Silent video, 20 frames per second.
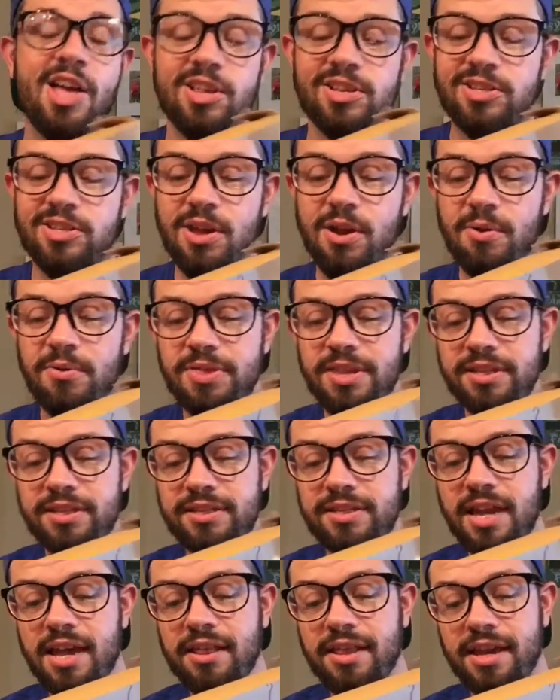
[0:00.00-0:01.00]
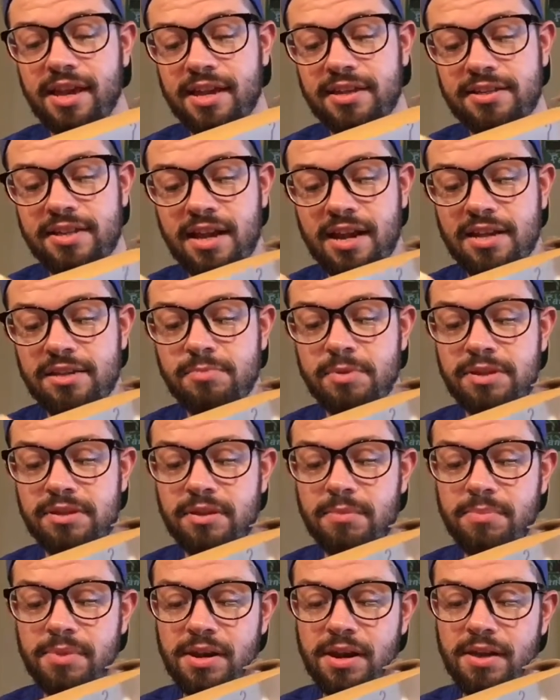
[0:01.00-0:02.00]
So this set, like I said, has been
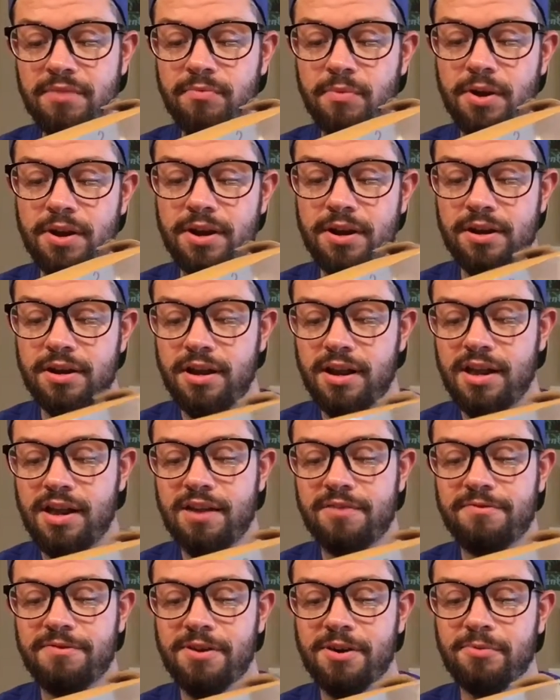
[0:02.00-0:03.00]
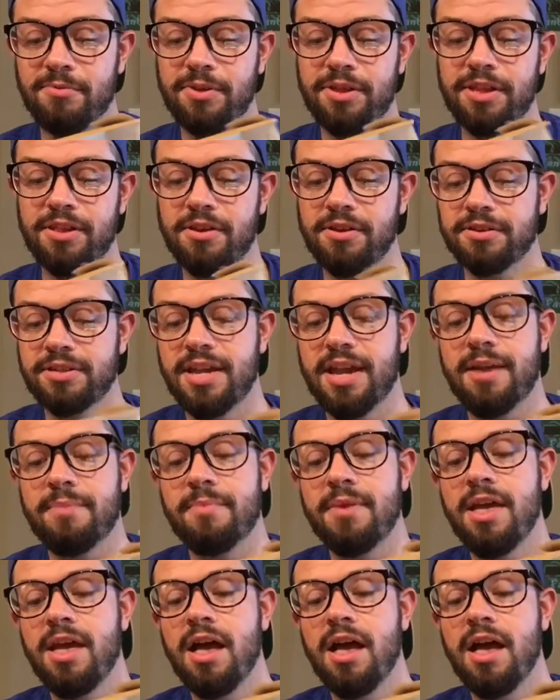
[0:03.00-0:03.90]
something I've wanted uh, for a really long time.